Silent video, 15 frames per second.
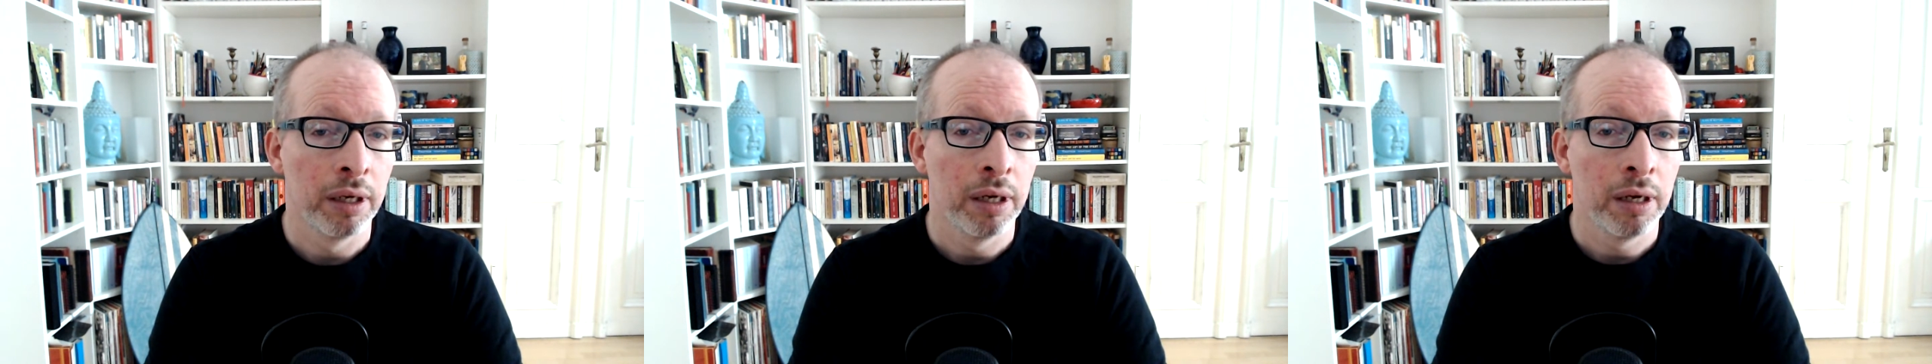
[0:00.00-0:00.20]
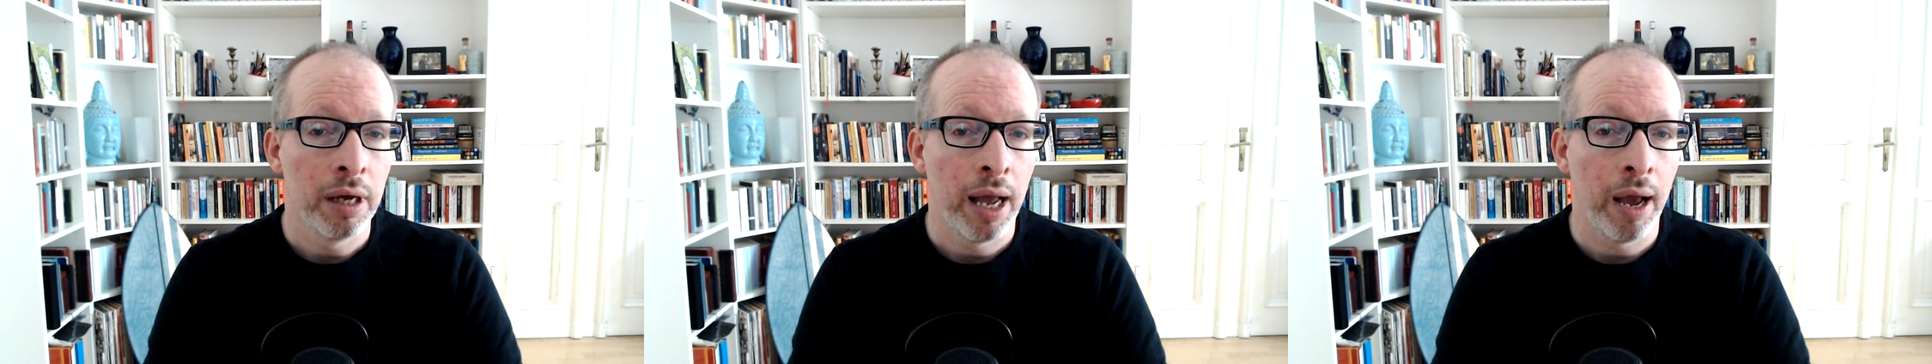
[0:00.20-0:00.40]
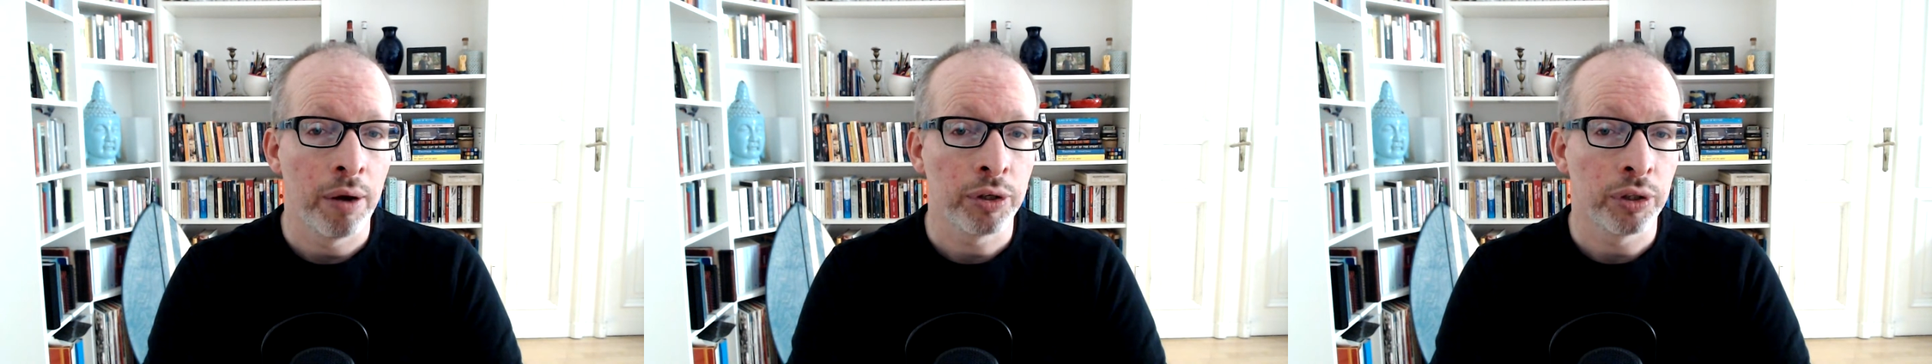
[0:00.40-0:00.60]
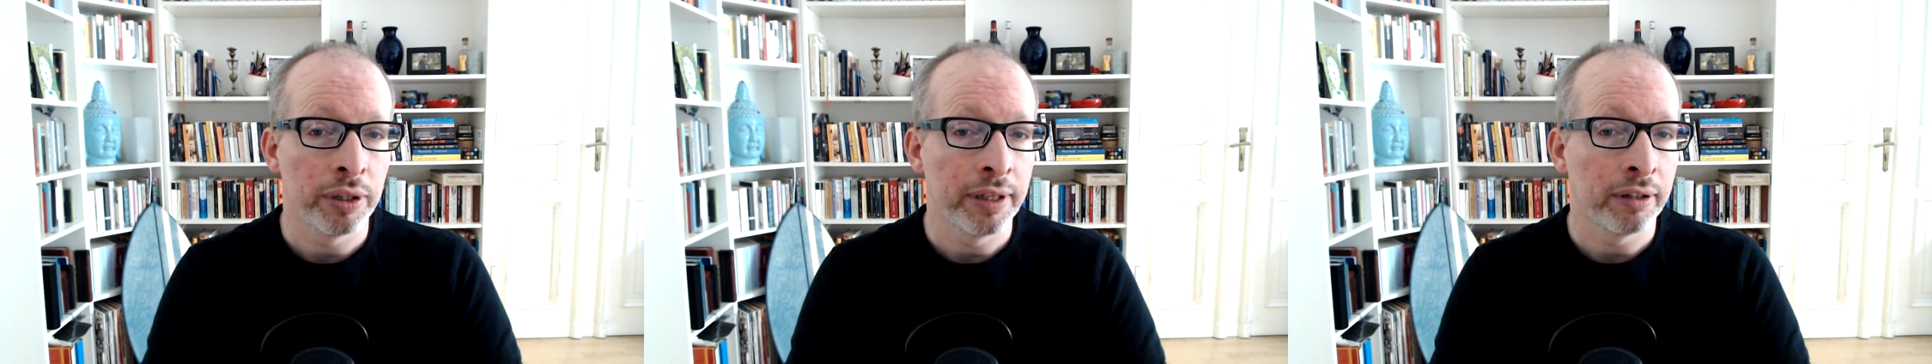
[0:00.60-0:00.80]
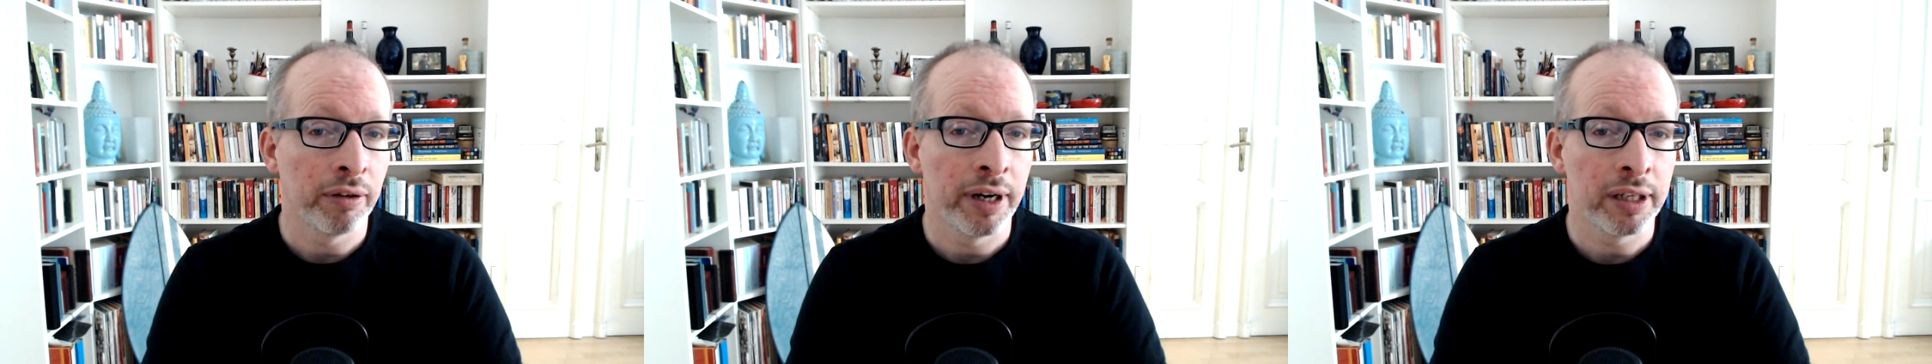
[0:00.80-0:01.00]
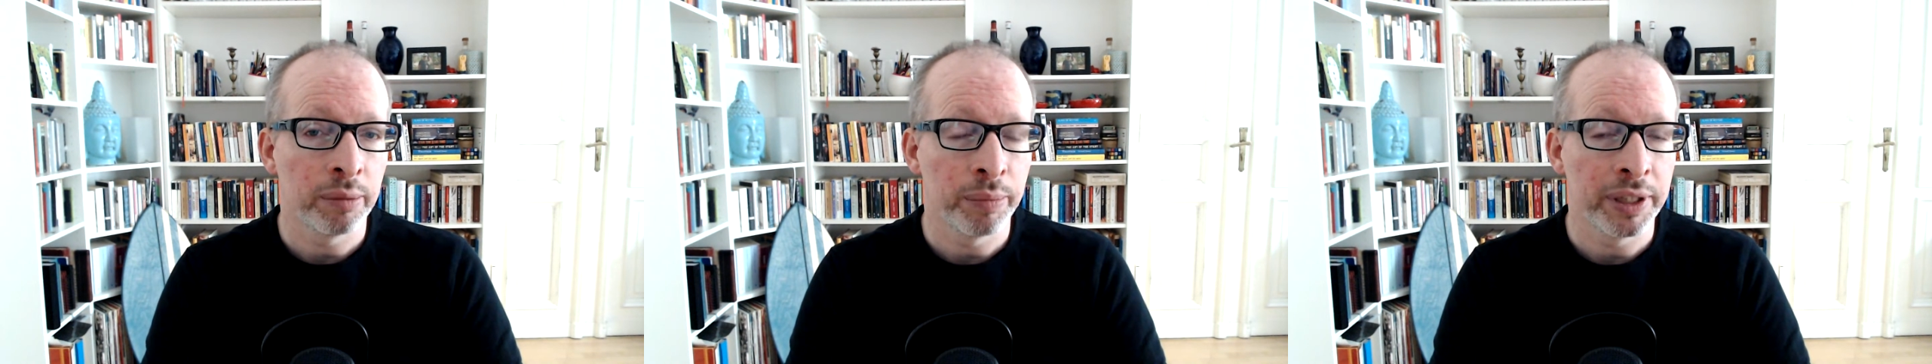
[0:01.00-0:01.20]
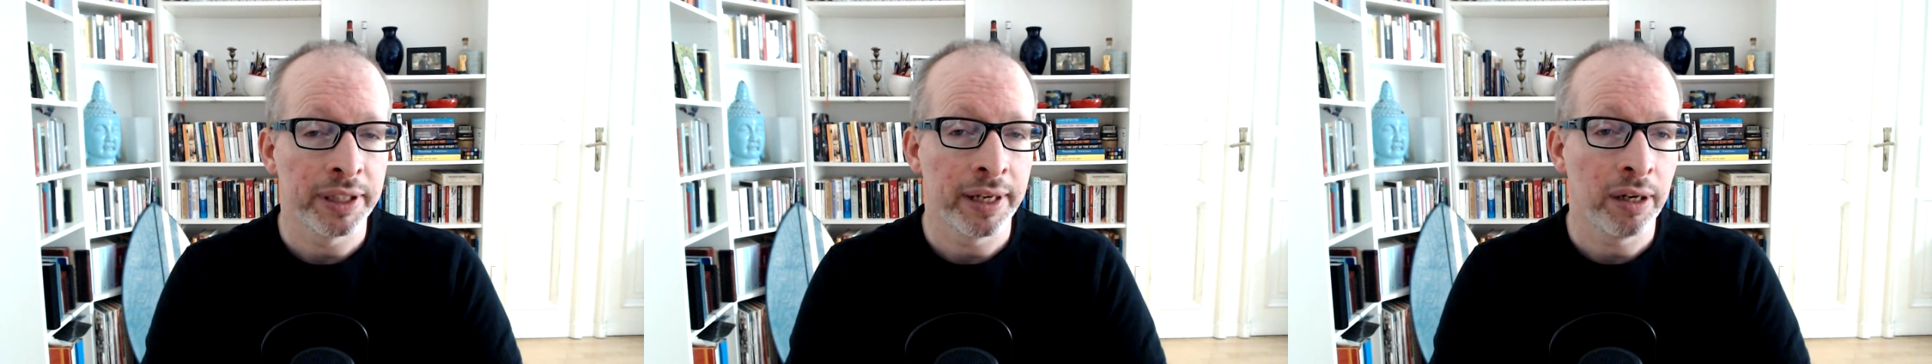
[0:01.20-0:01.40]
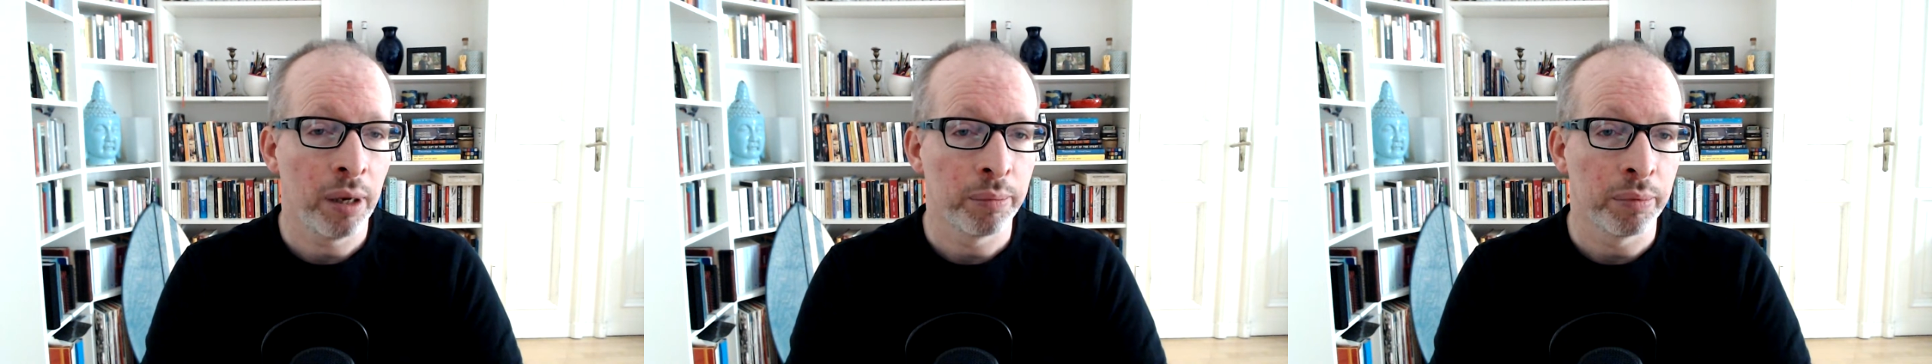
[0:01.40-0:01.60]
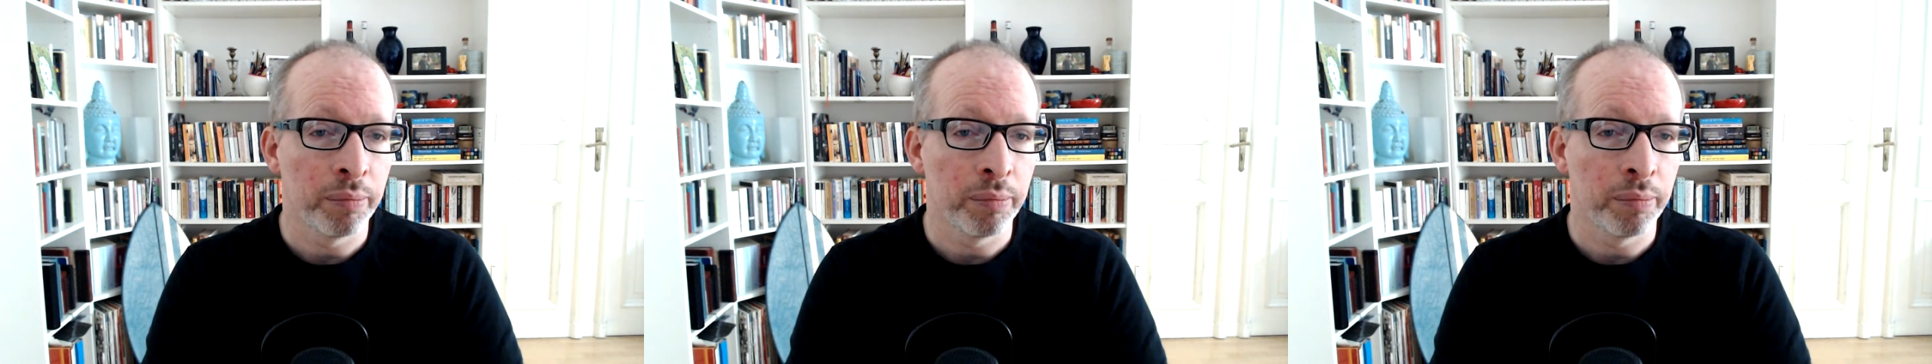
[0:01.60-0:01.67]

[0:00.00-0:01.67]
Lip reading: How should the integration be set up?